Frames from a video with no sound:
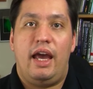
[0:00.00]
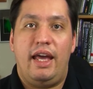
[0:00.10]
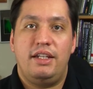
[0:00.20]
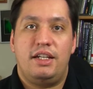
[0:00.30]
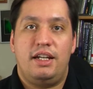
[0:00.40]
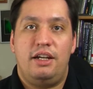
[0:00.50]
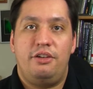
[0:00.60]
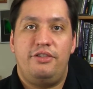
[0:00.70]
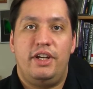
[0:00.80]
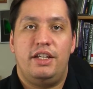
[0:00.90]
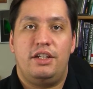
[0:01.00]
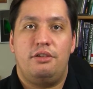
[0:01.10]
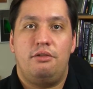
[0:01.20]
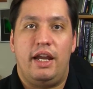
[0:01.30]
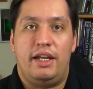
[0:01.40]
and to clarify and
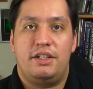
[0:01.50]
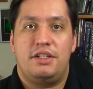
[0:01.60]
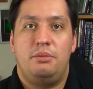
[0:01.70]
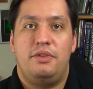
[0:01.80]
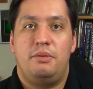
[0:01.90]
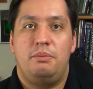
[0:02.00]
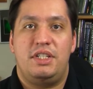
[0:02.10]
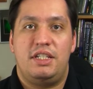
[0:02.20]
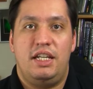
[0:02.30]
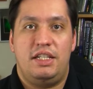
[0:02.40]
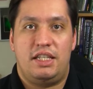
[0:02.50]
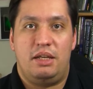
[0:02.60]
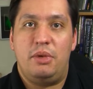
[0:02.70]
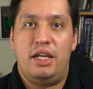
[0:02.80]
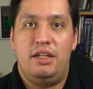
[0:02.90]
correct some of the mistakes that
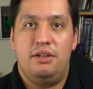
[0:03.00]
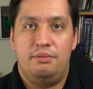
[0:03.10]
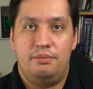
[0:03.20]
I made.